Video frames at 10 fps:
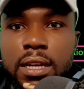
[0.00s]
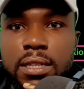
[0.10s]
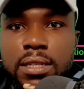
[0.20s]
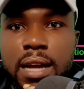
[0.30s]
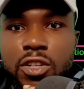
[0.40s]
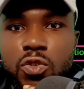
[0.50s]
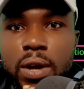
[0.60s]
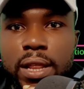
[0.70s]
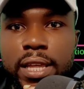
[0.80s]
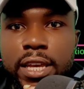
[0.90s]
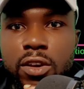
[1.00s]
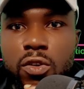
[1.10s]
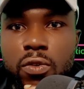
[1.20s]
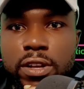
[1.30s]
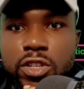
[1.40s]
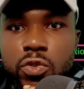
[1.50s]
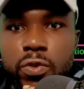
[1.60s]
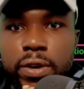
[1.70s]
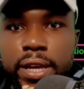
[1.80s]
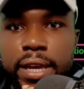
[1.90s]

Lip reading: is actually going to